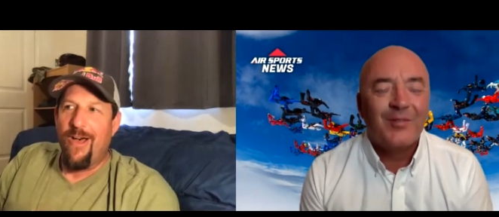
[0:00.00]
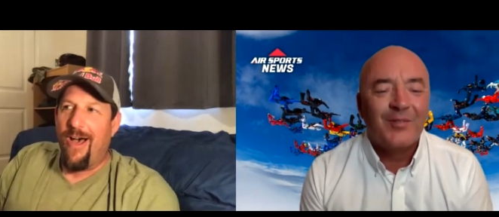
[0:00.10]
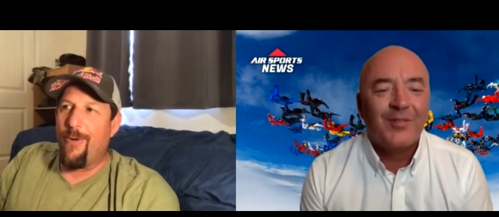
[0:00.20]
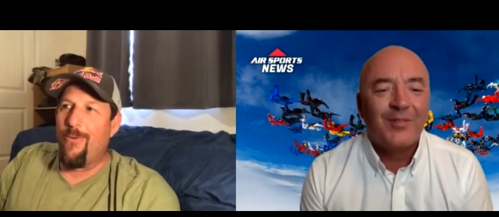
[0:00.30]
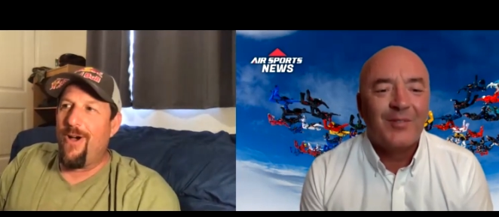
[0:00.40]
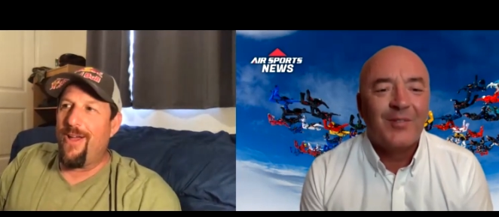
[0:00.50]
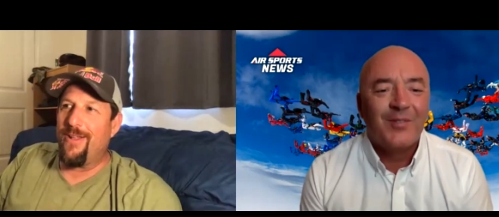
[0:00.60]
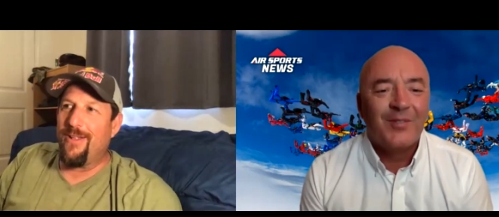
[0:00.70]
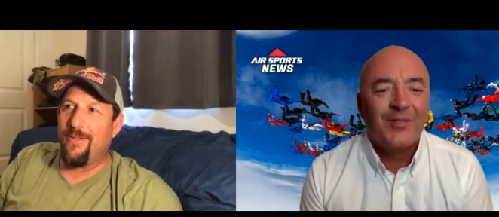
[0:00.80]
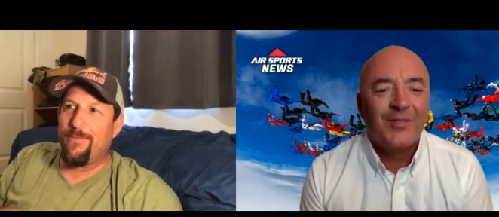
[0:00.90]
Speaker 1: I want
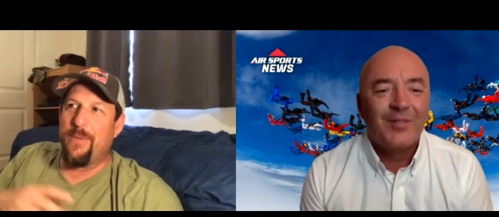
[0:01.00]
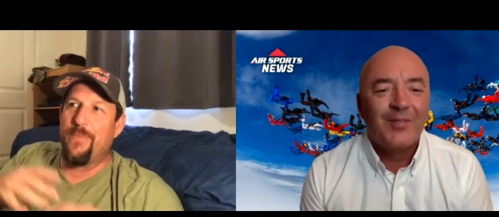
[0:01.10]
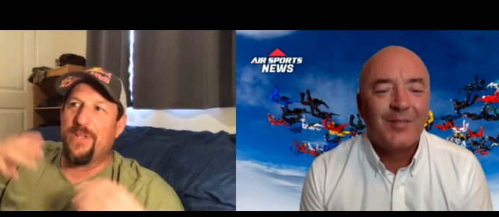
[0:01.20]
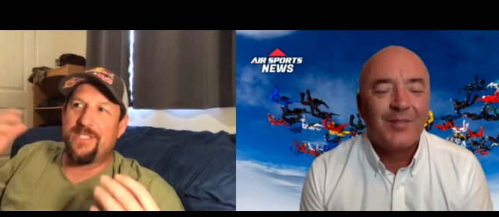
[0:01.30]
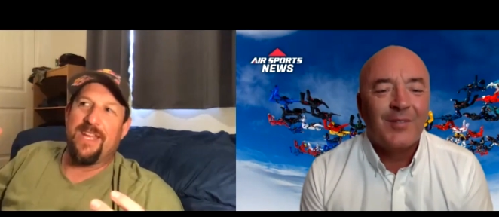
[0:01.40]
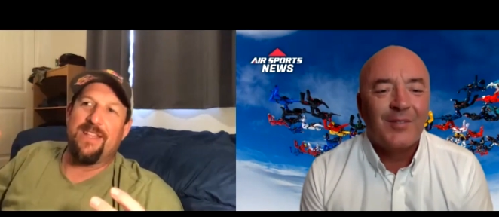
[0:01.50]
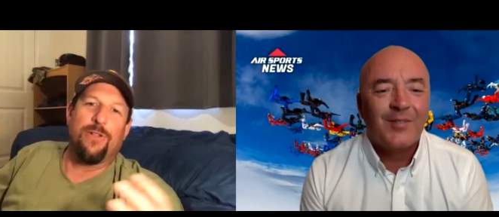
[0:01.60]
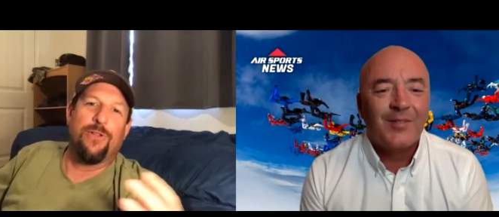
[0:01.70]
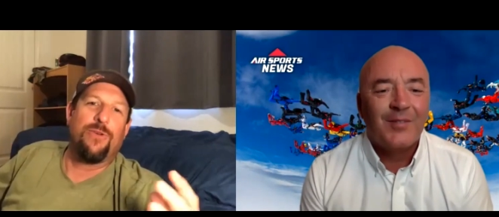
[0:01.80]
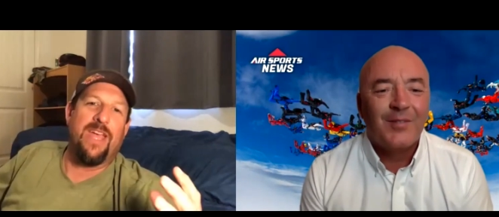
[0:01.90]
people to say that
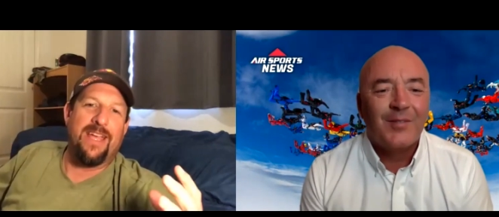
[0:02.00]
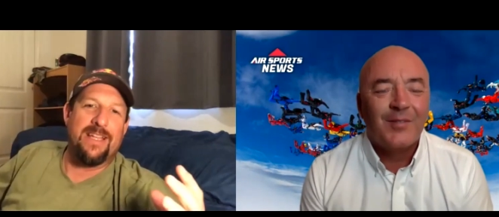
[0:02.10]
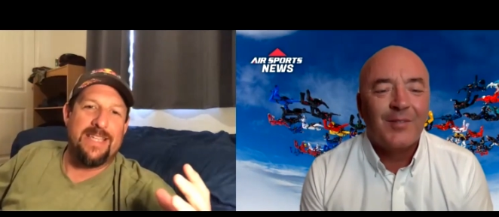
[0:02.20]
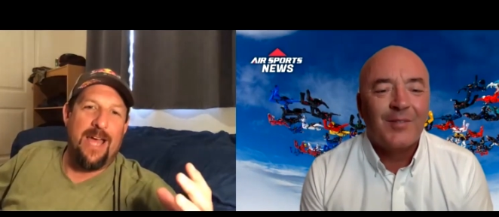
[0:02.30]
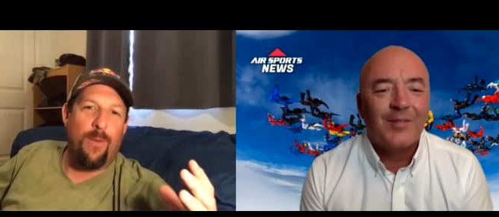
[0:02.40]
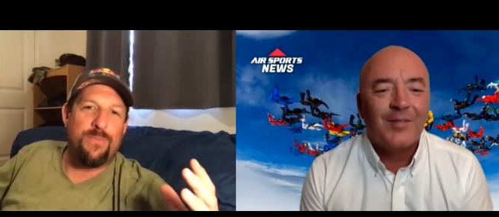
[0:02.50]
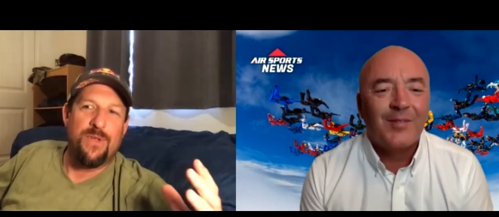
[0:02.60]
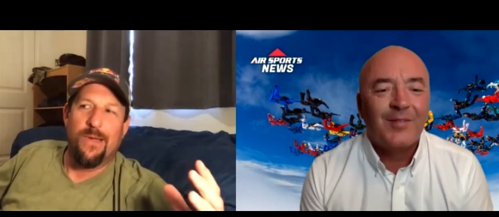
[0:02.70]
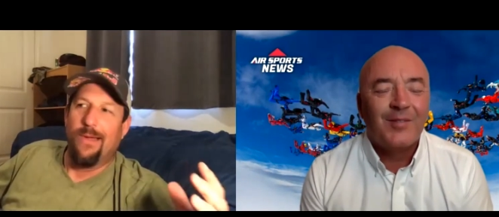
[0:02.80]
Luke Aikins helped